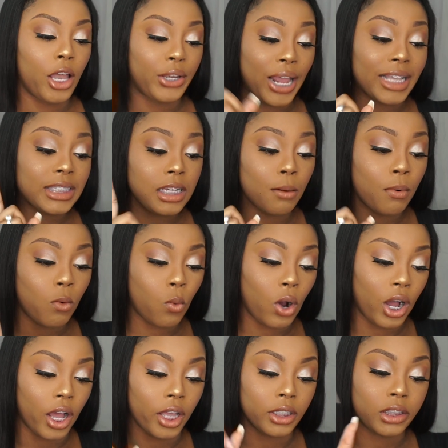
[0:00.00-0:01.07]
That's number
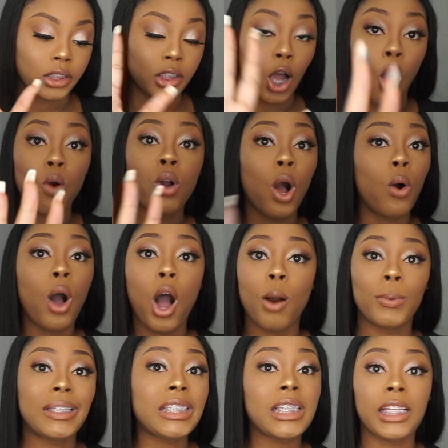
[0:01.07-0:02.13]
one. Don't go
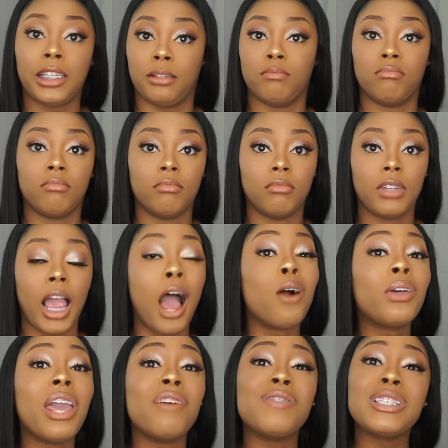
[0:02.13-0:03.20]
home and sleep. I
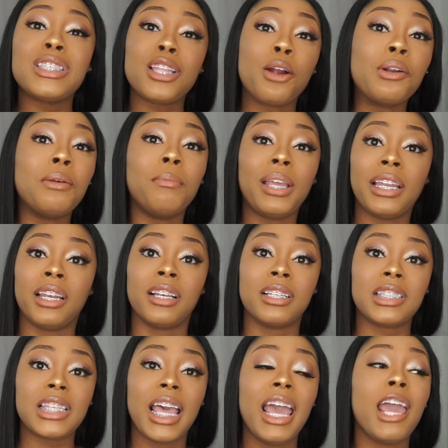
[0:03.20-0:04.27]
don't care if it's 30
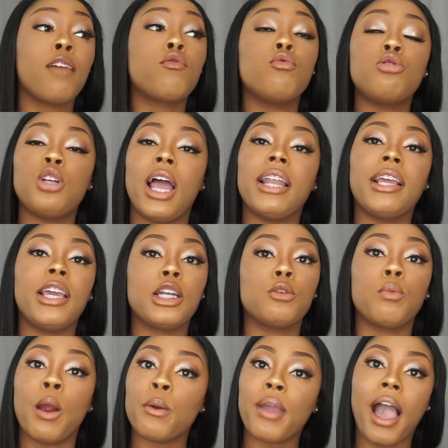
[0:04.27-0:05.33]
minutes. If you're trying to get a
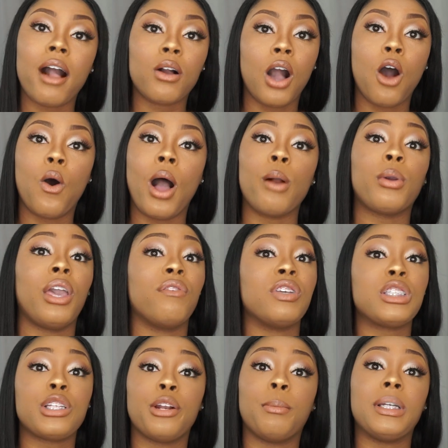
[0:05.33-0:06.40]
workout going, I don't care if
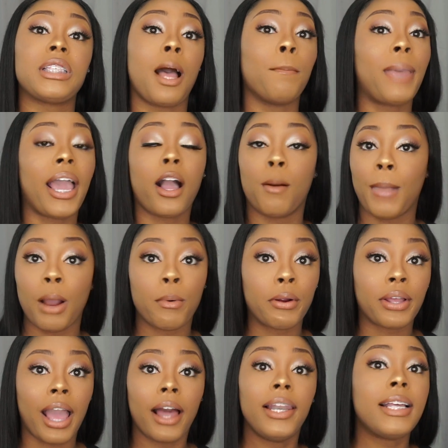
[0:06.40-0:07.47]
it's 30 minutes. I'm back on my
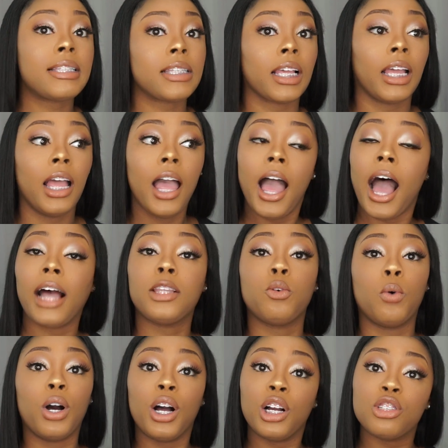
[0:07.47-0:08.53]
workout. Listen, I
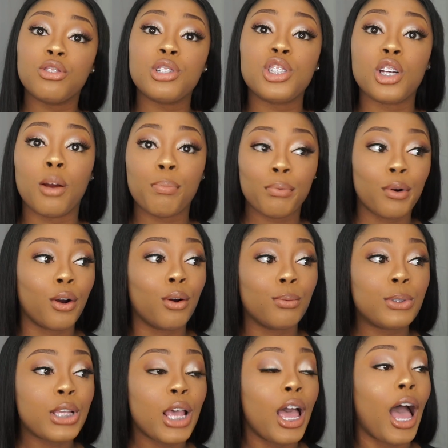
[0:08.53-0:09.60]
do 100 jump
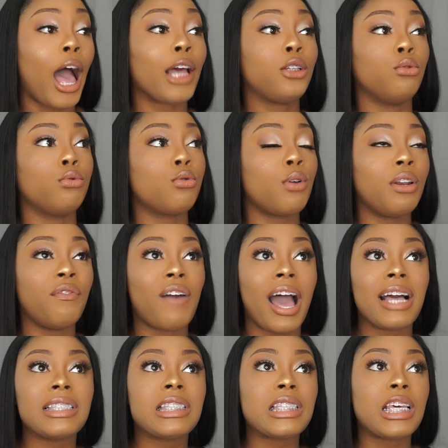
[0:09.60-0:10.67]
ropes. I do 25
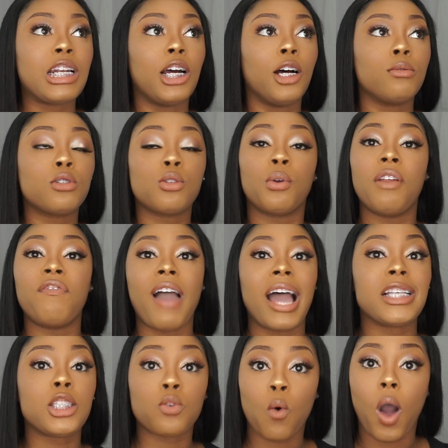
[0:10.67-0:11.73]
sit-ups, 25
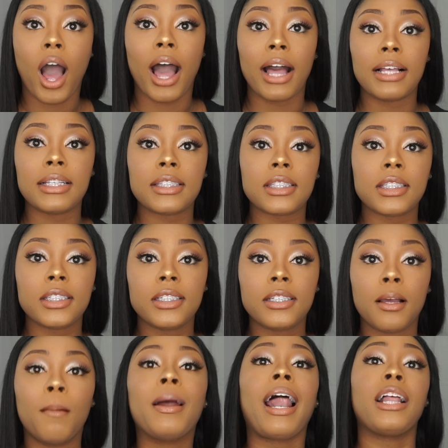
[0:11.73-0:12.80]
squats
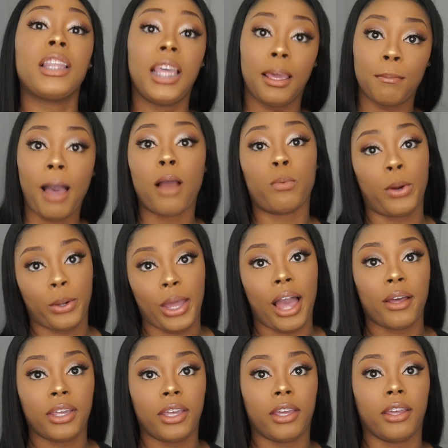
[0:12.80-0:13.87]
but I get my
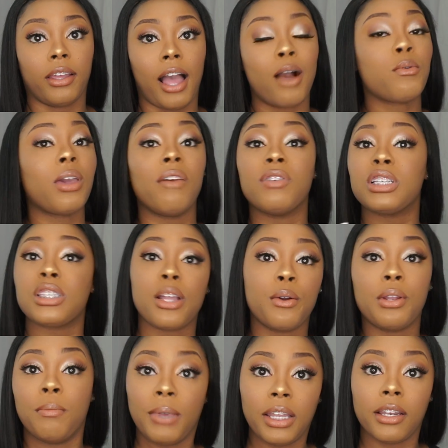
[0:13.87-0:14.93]
workout in. I don't care if it's
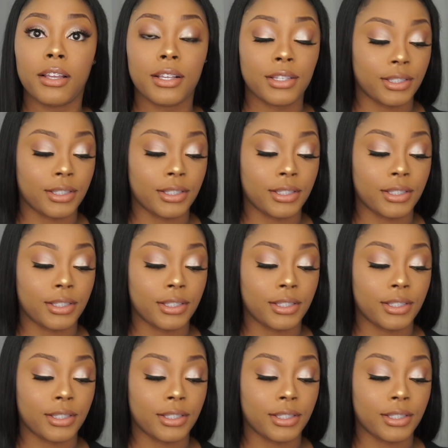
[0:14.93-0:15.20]
30 minutes.